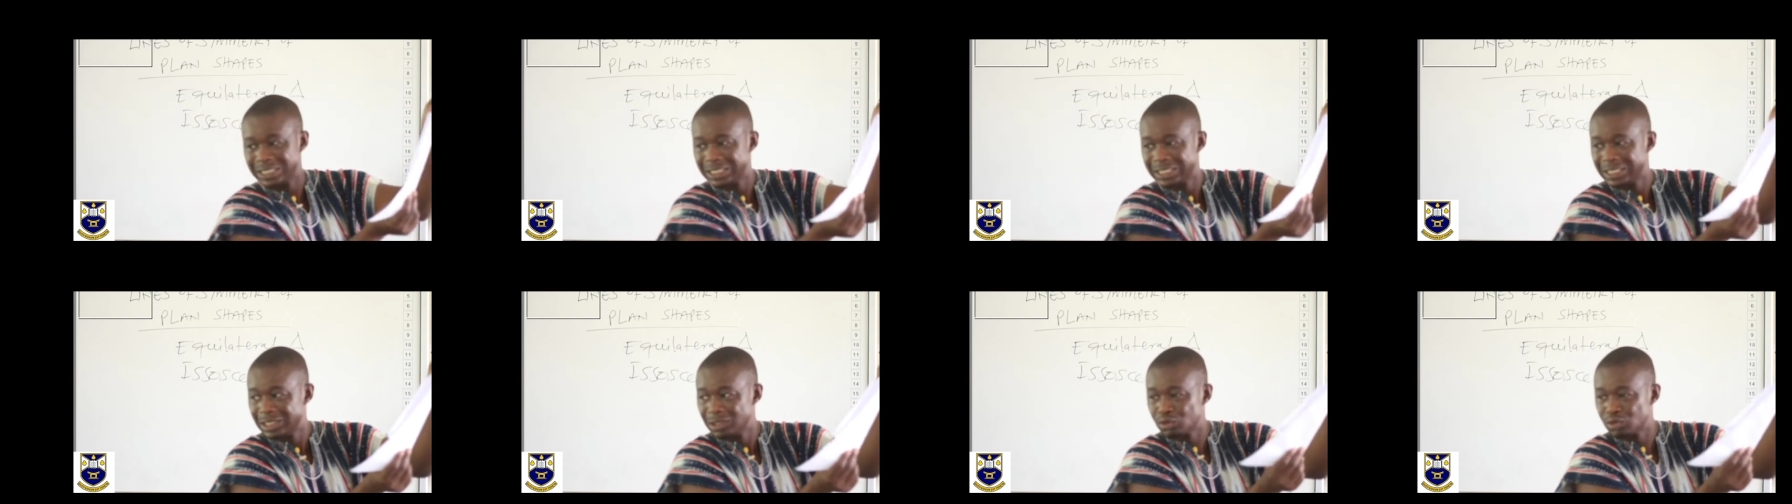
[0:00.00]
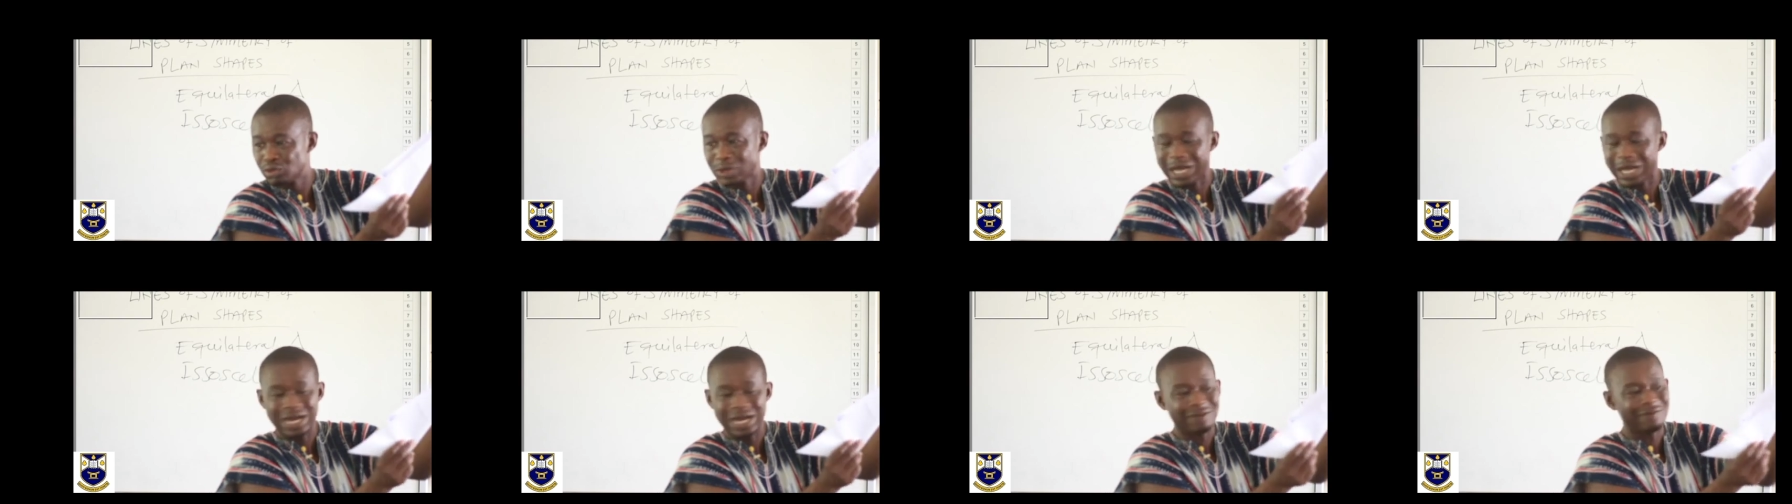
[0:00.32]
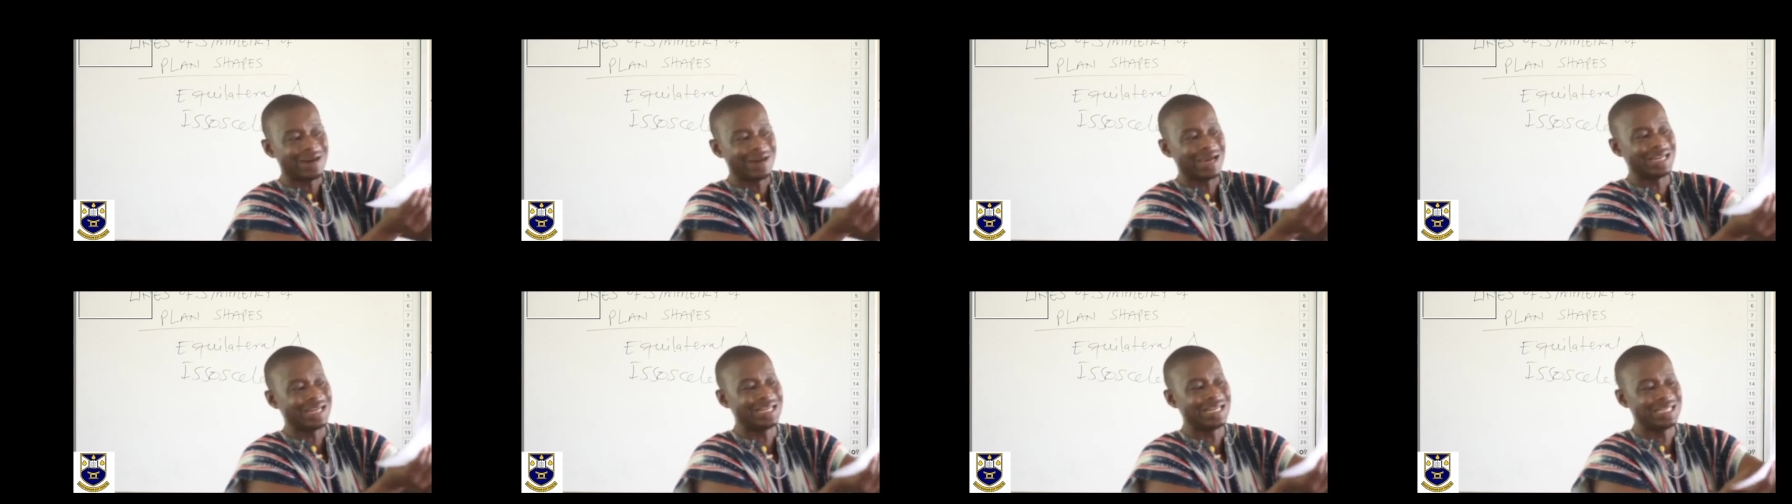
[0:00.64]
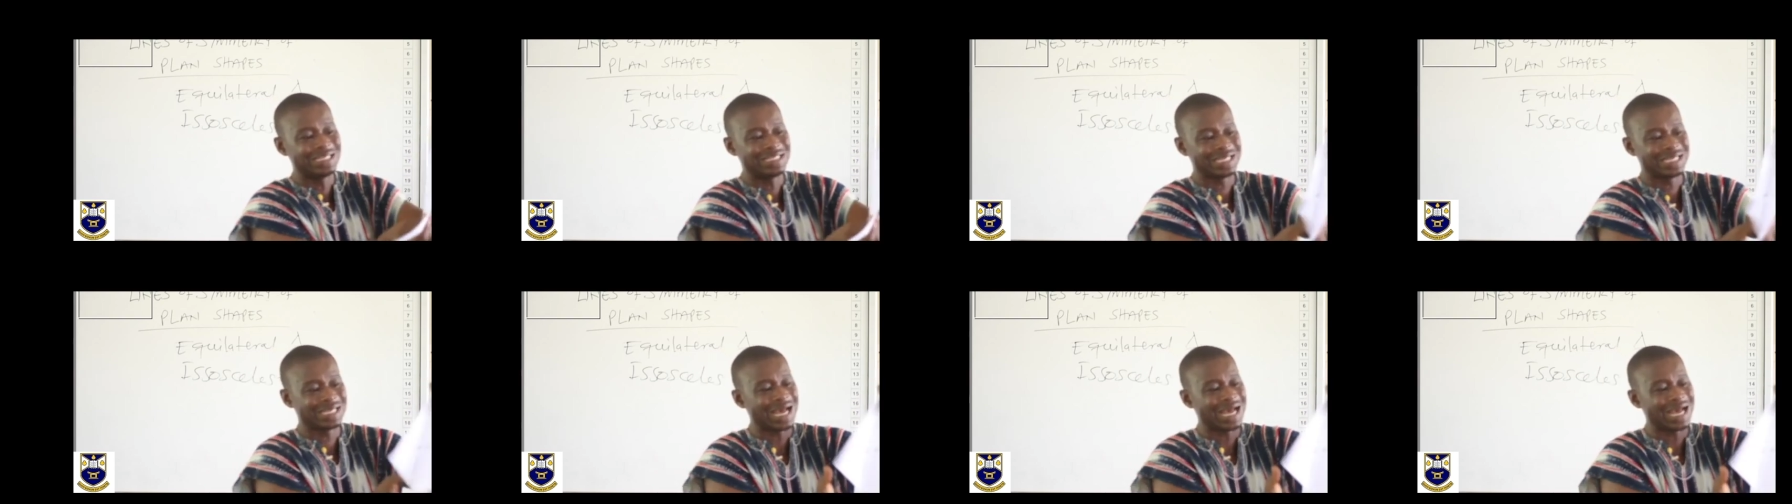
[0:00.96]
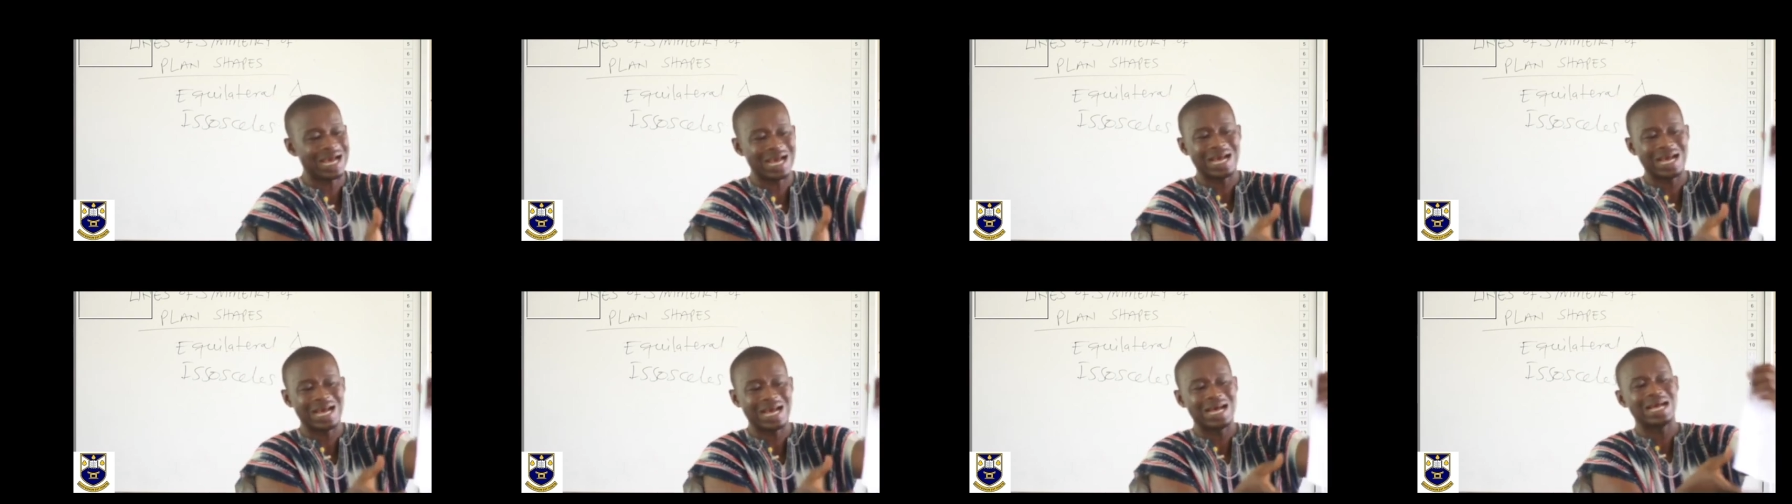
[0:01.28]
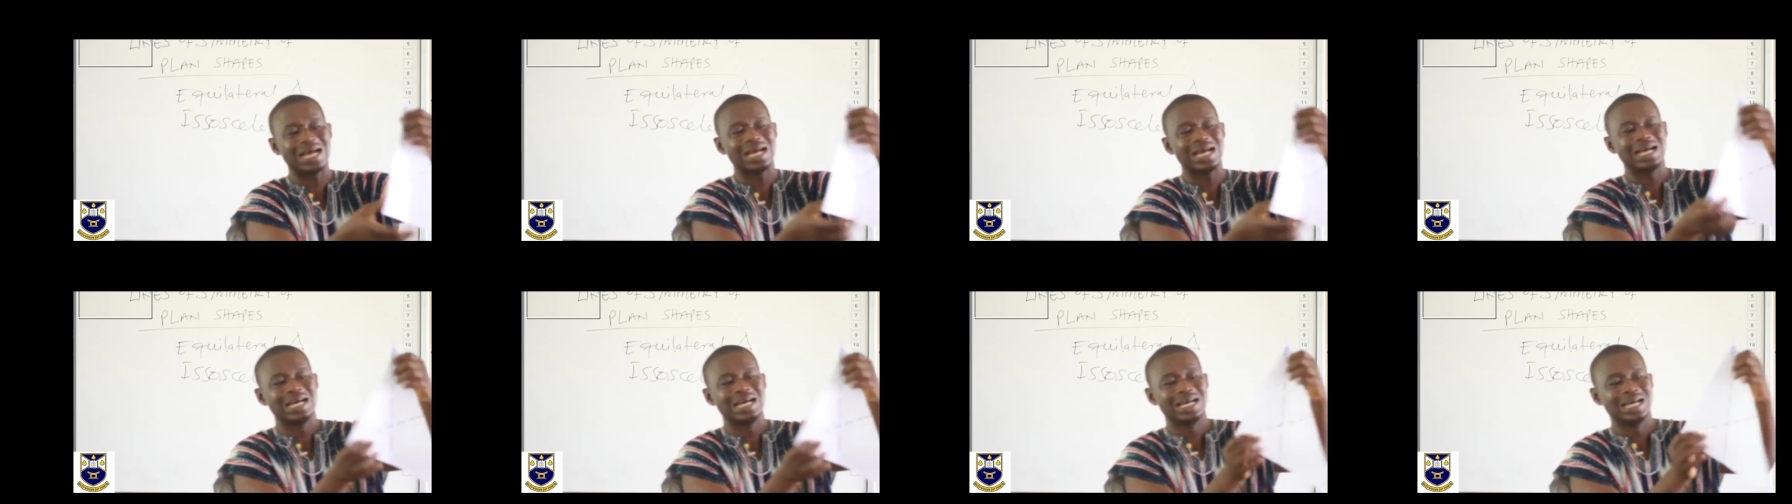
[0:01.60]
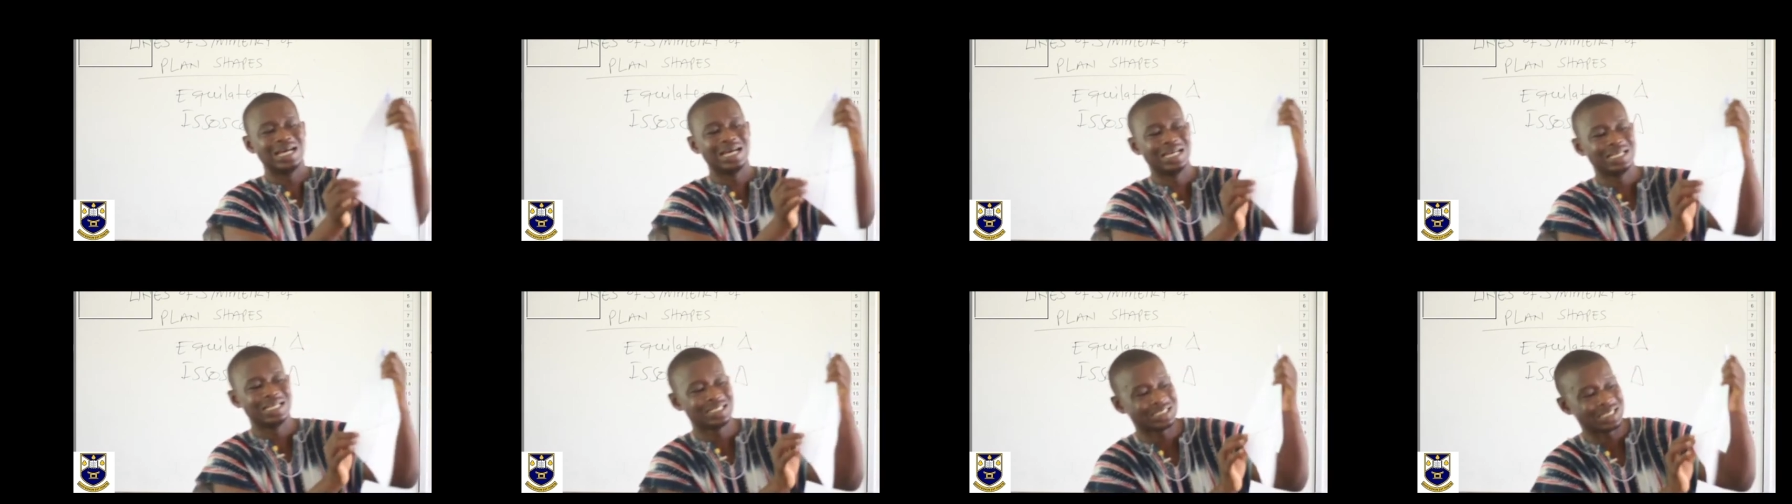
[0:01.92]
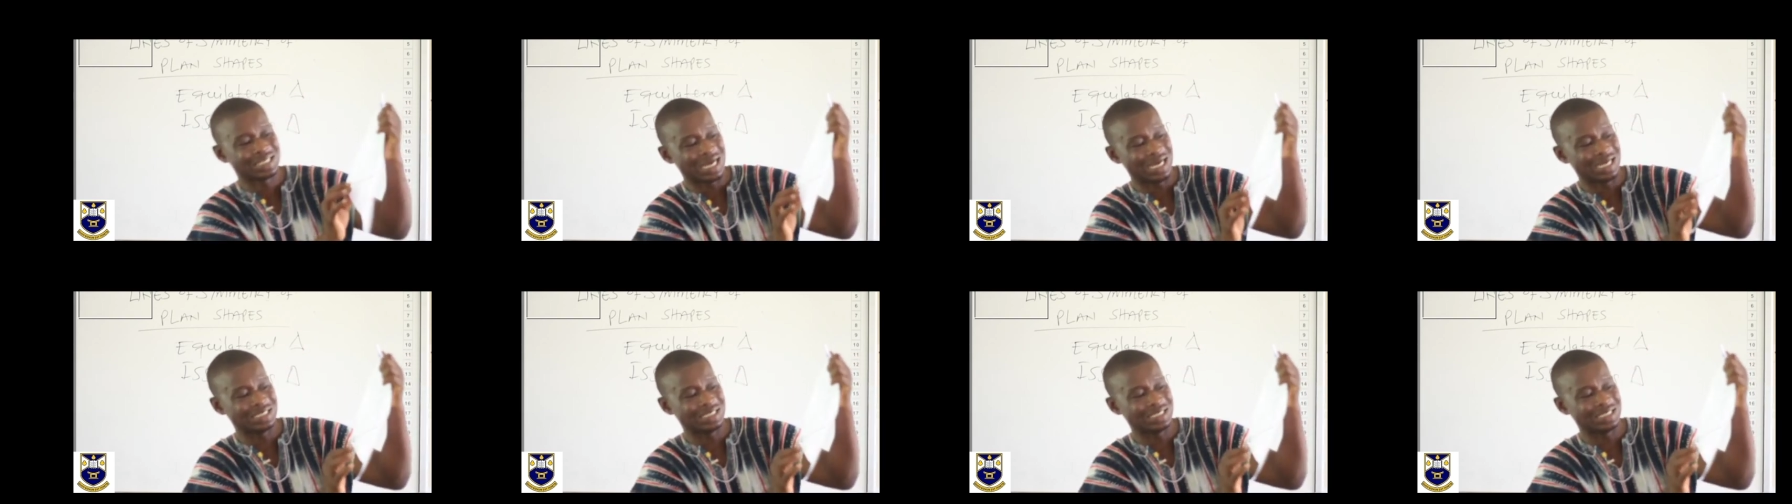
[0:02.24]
to have identical size